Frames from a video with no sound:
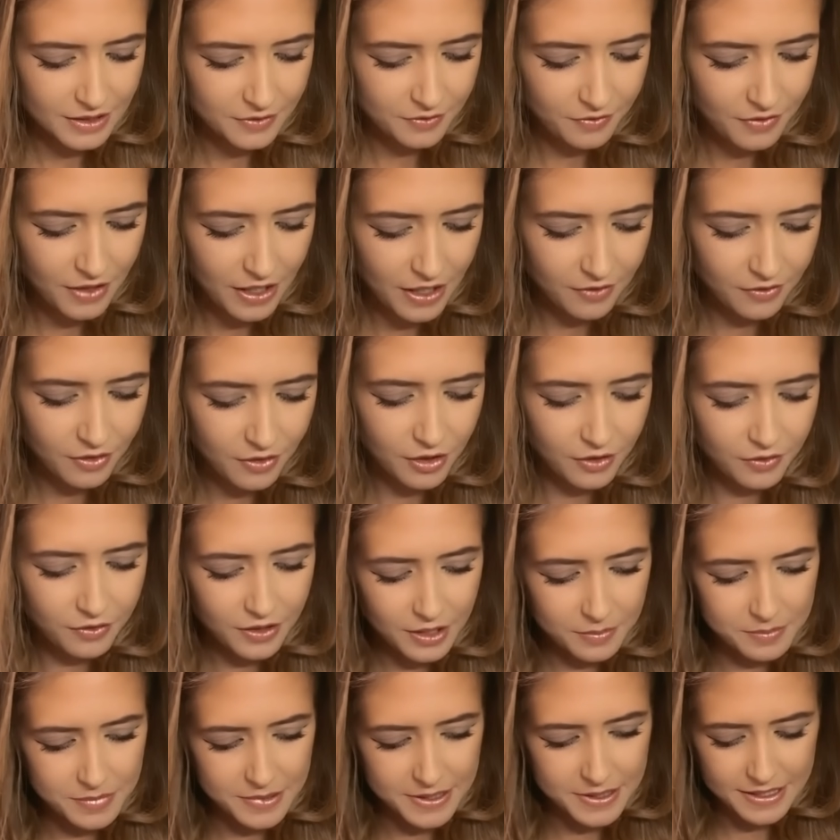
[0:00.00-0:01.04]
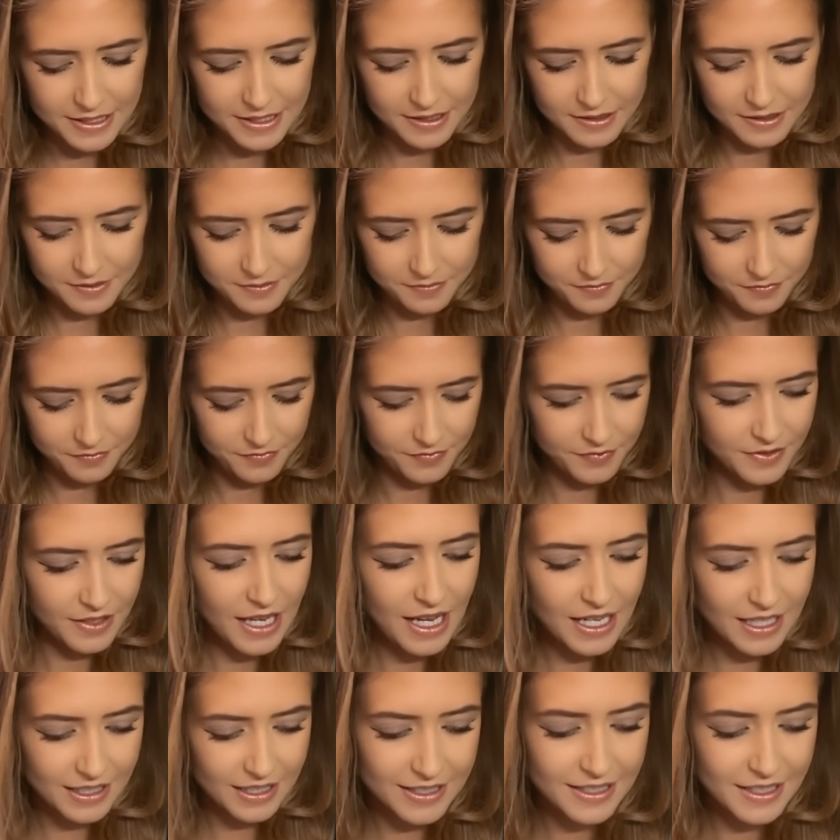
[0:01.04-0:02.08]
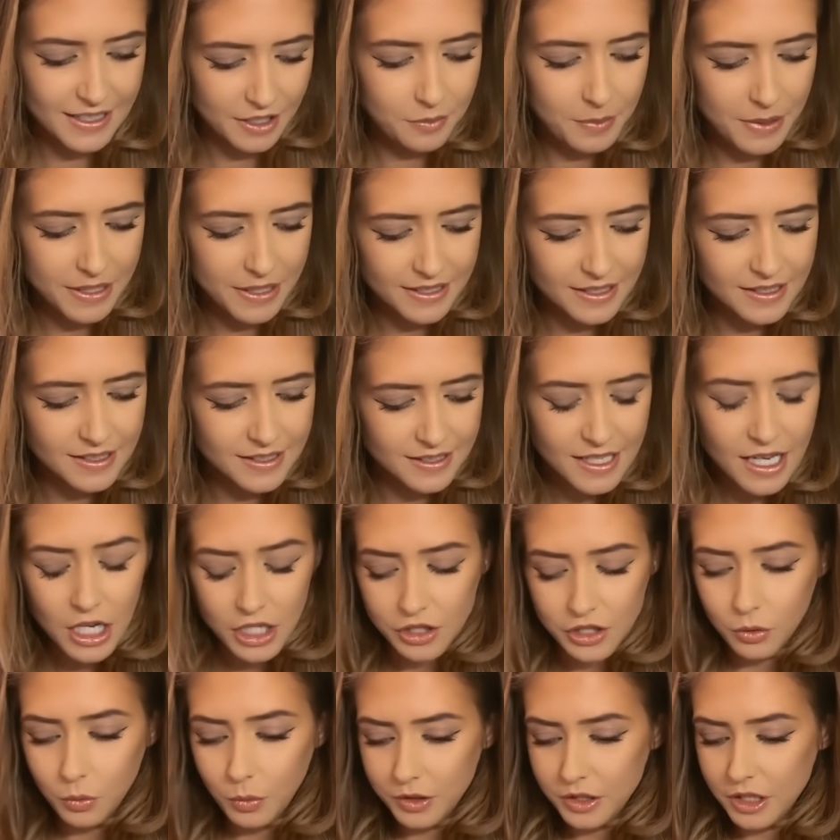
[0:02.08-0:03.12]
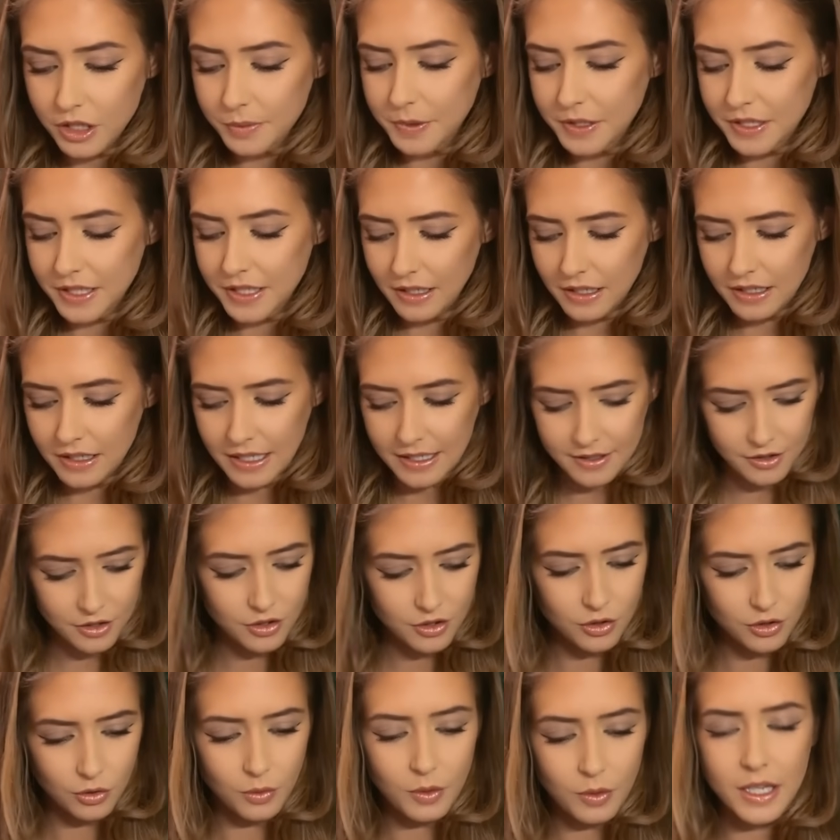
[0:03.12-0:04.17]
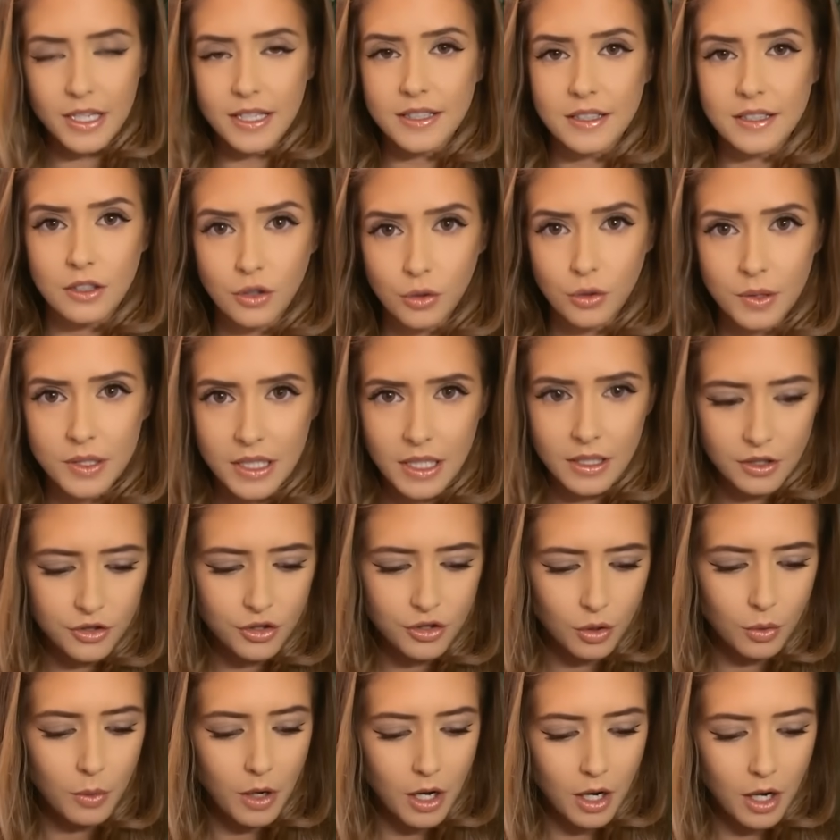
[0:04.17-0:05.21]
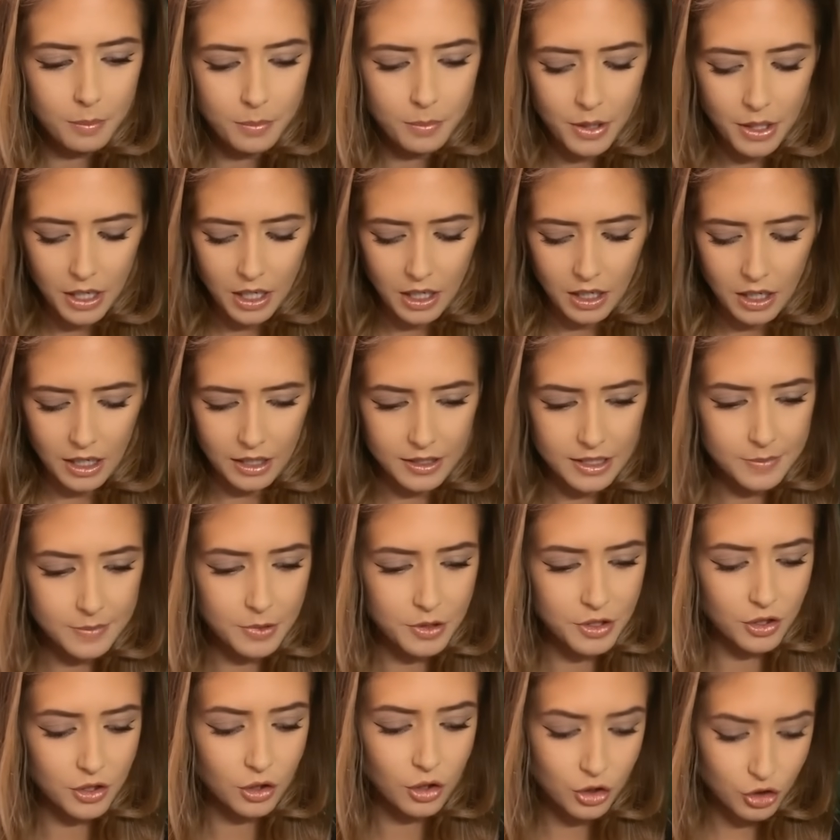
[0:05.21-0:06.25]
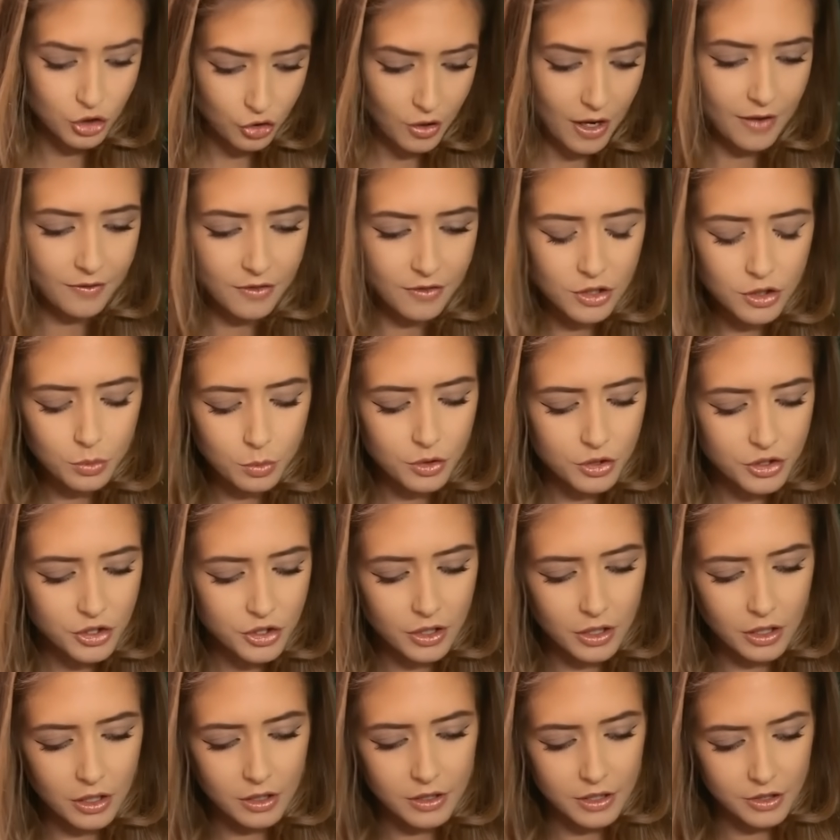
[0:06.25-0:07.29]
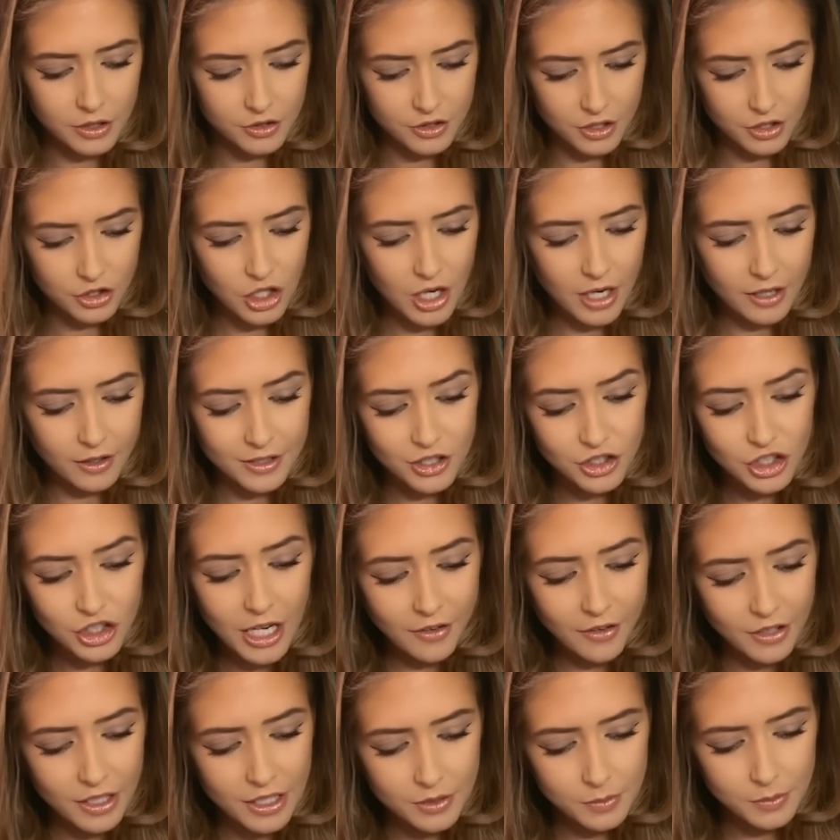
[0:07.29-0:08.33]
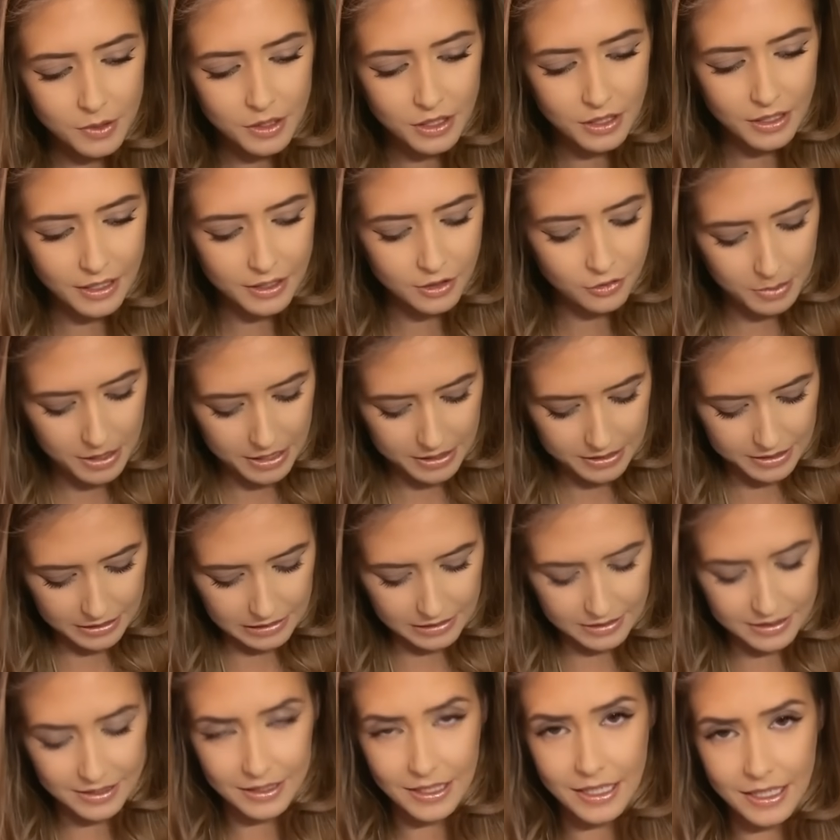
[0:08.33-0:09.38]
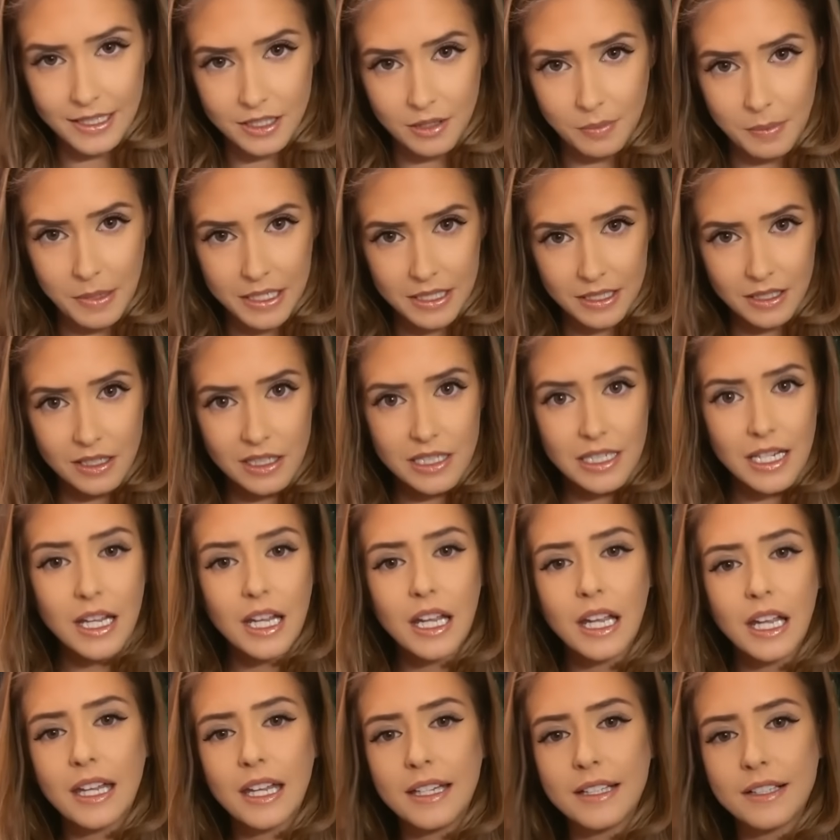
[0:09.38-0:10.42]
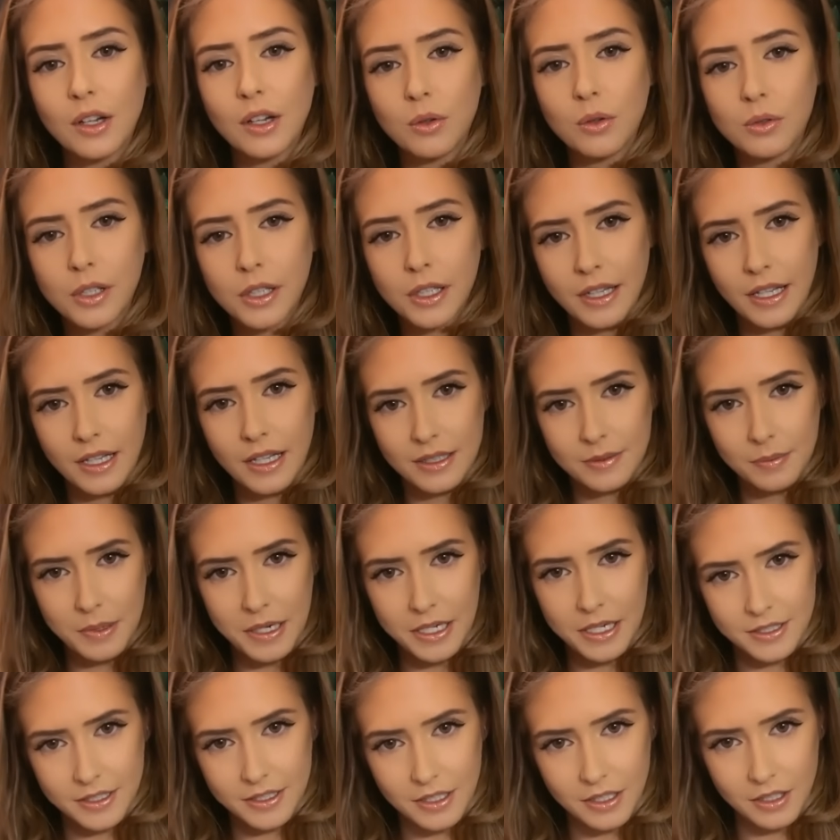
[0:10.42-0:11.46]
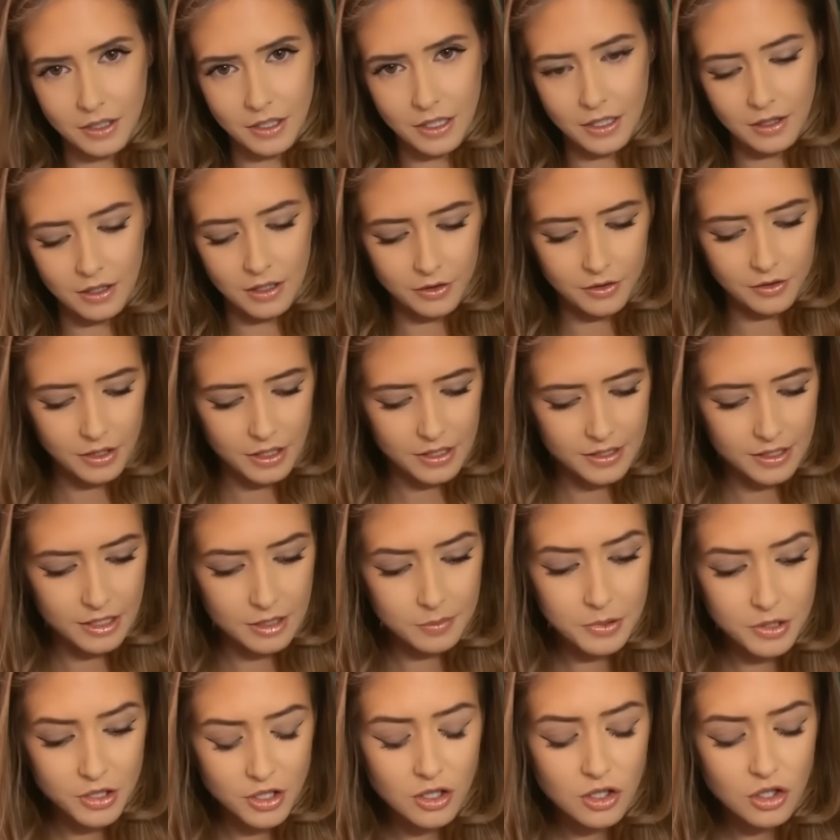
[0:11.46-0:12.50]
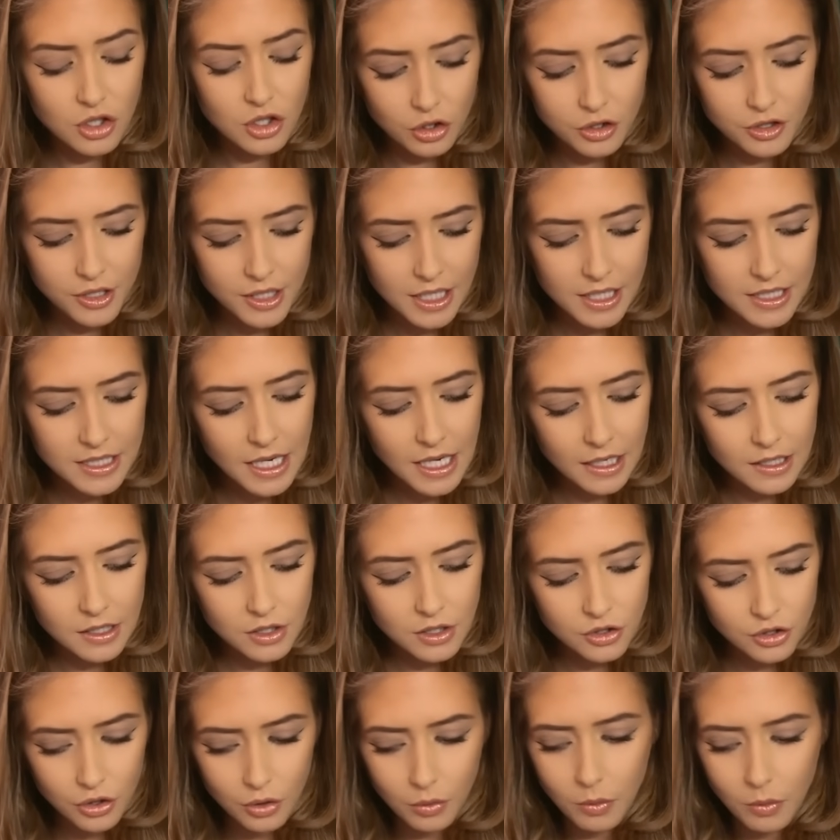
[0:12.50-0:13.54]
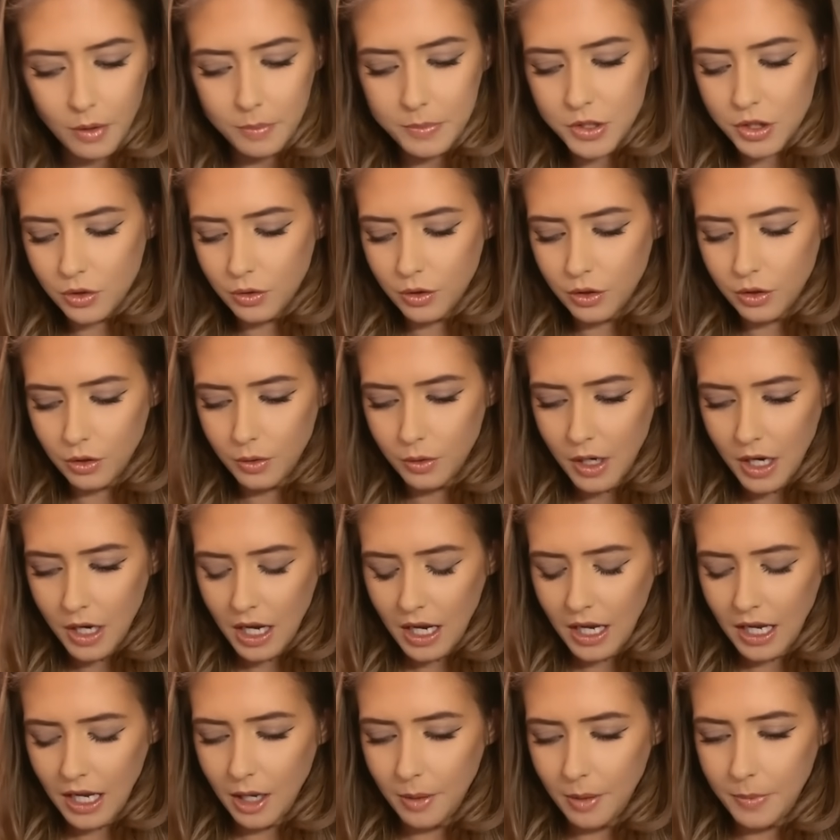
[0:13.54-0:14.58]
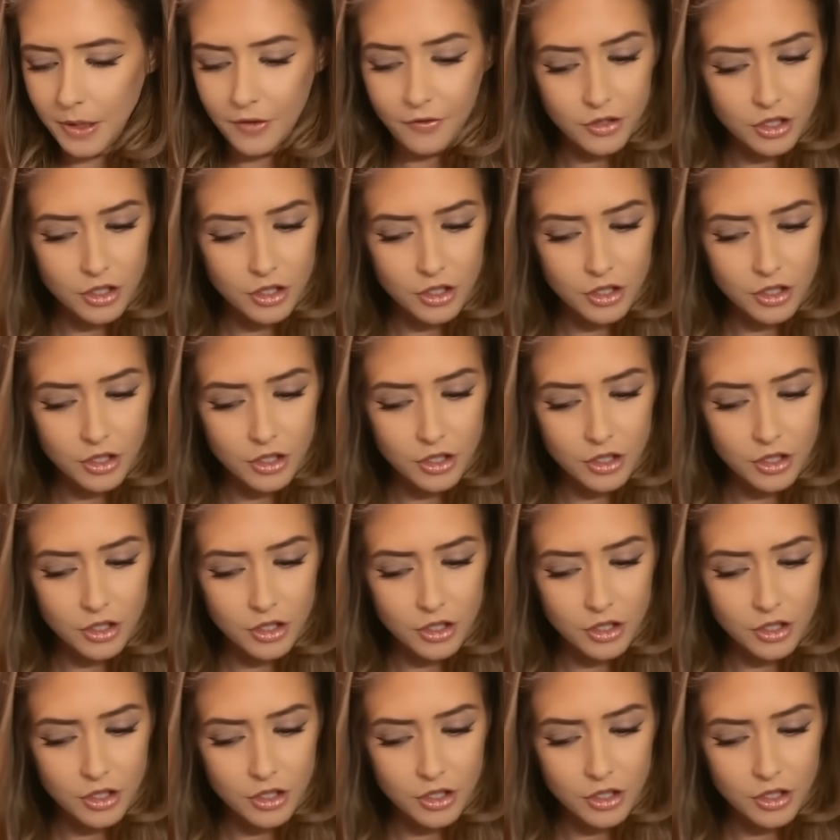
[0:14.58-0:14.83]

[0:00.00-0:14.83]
Five of Cups. And the Knight of Pentacles. So what this person intends to do is they do intend to show up. This person could travel towards you. Look, there's the Chariot with the Knight of Pentacles and the Ace of Pentacles. He's holding that pentacle and there it is. This person does intend to show up to you. For